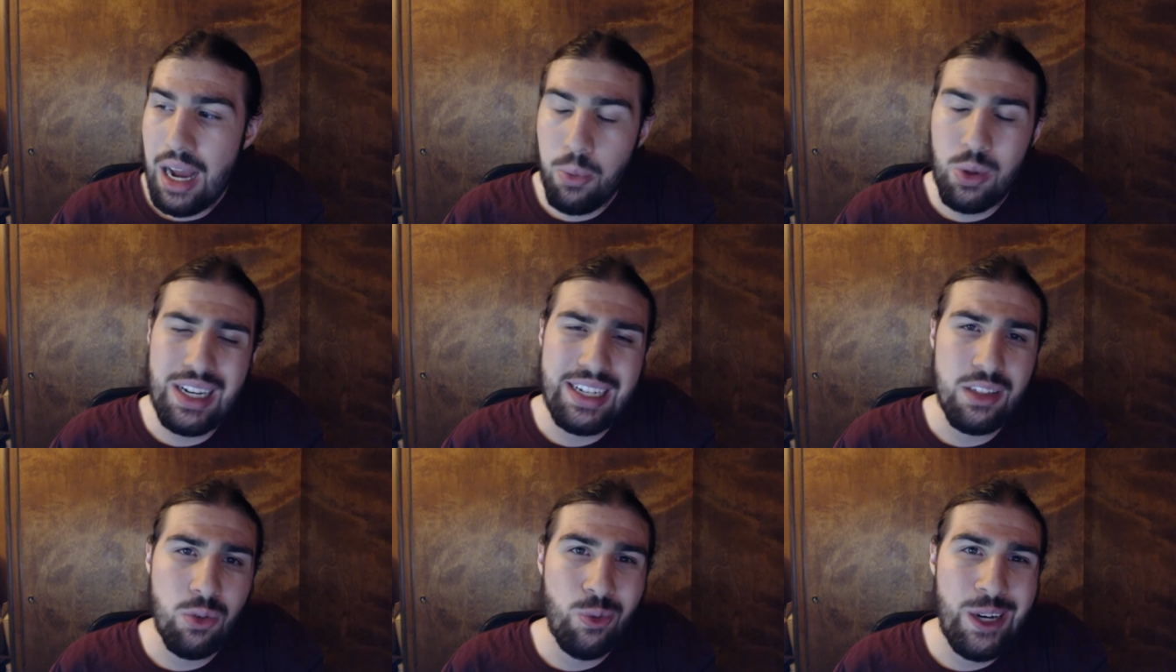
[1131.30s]
I would
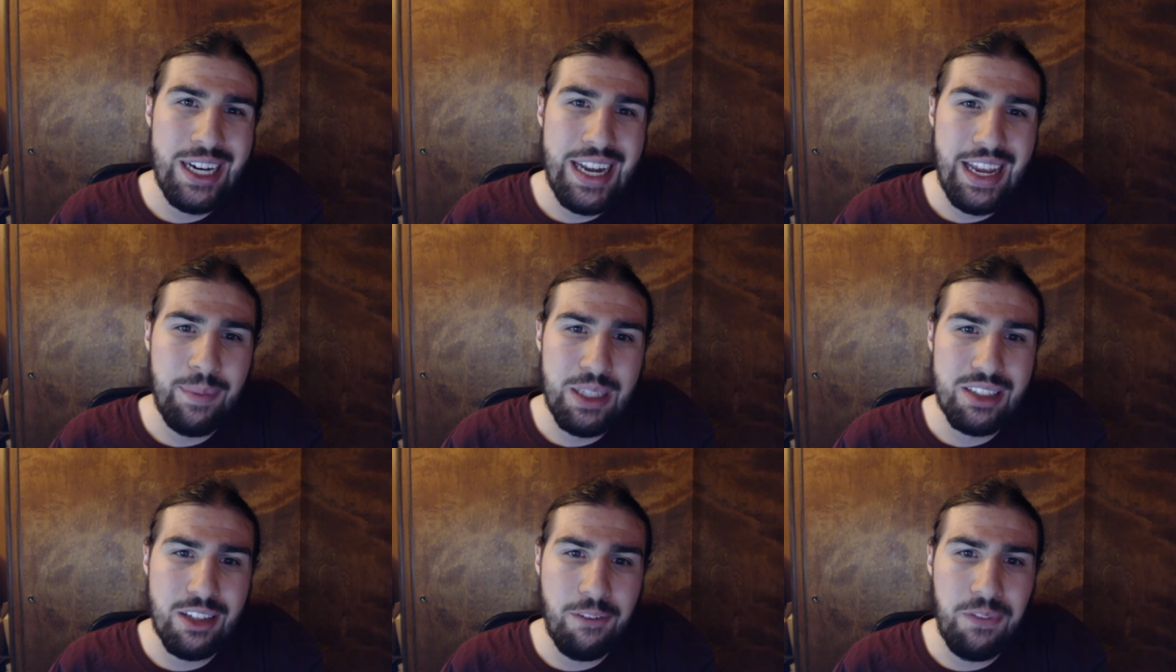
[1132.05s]
like to rename it
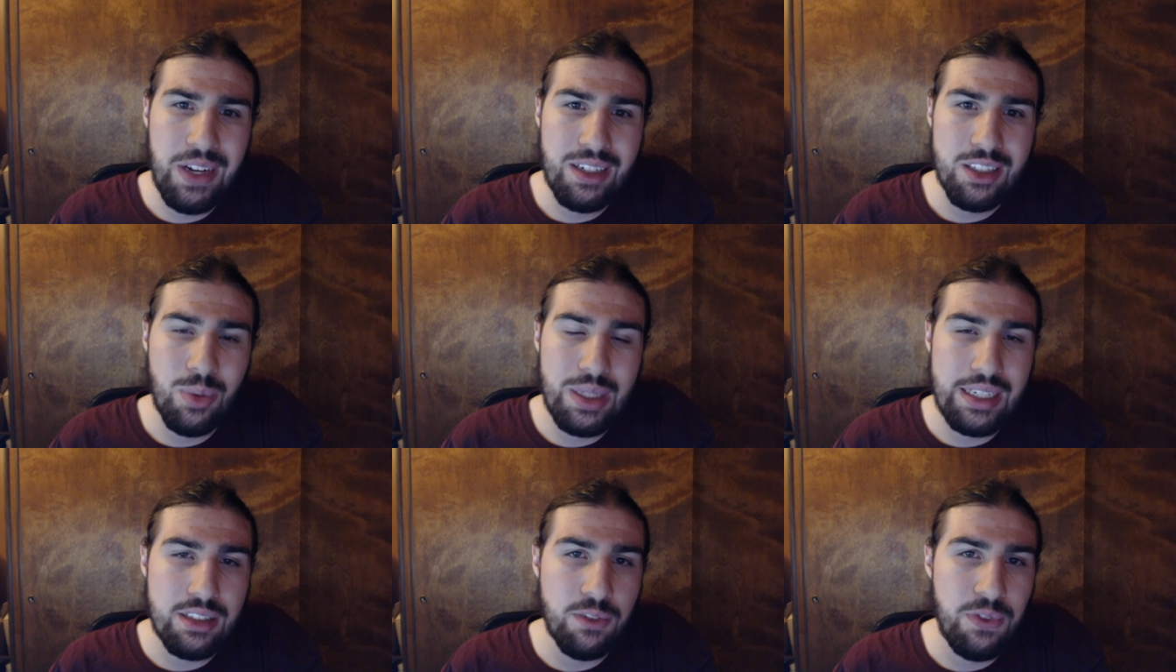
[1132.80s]
something so it
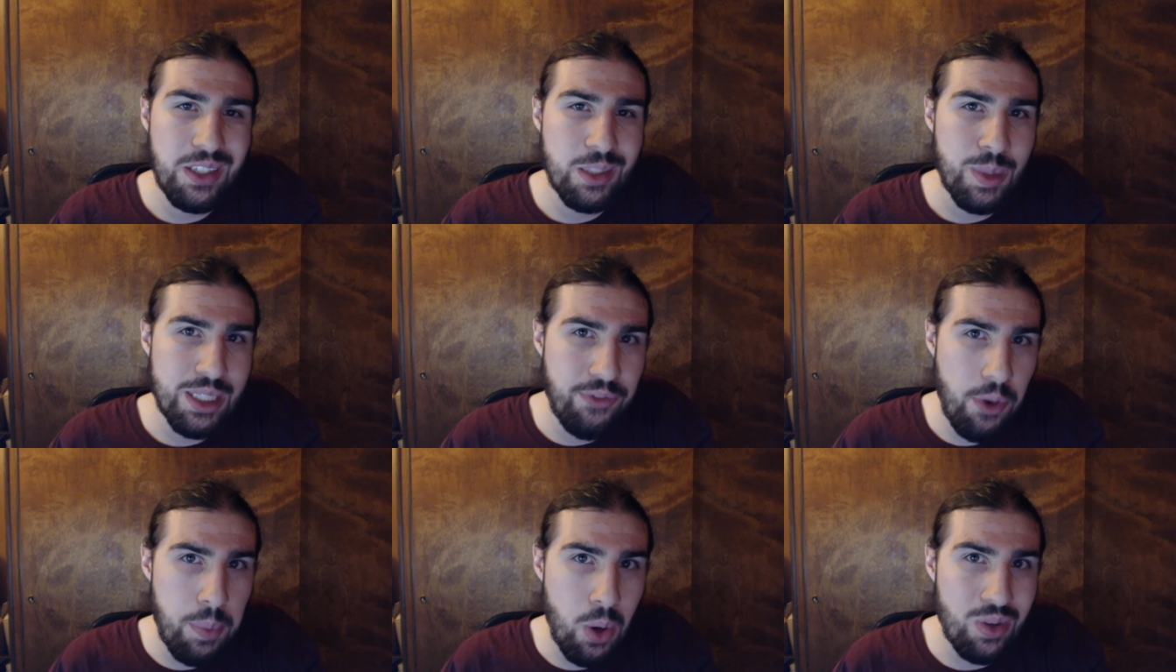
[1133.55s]
doesn't feel as much of
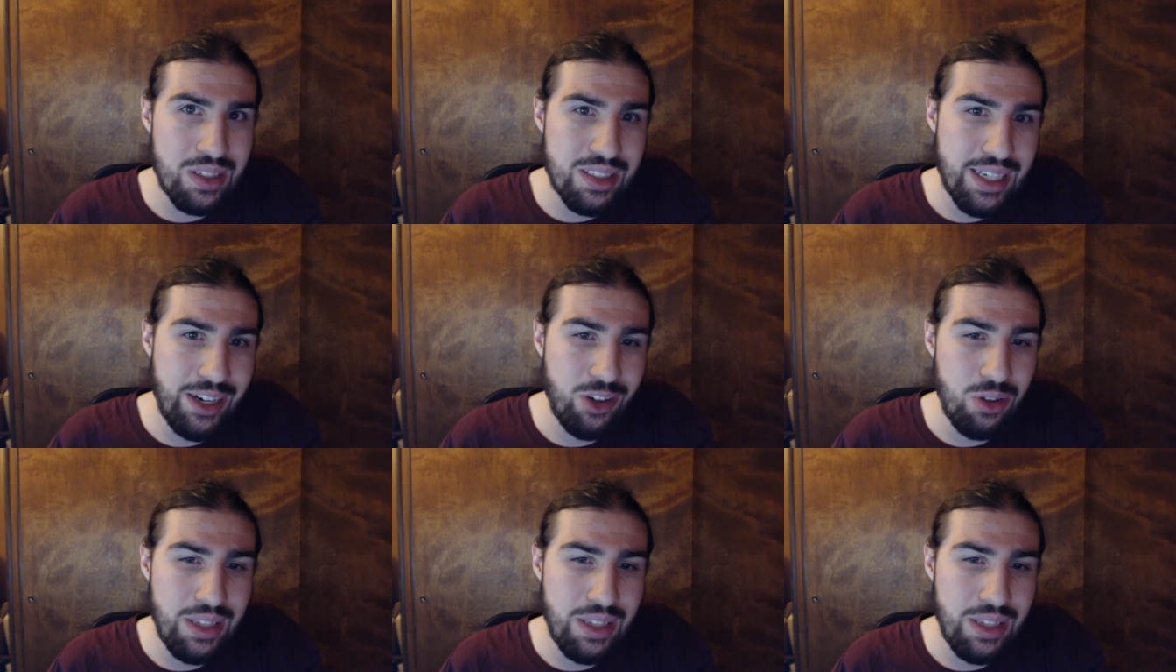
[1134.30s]
a bonus channel.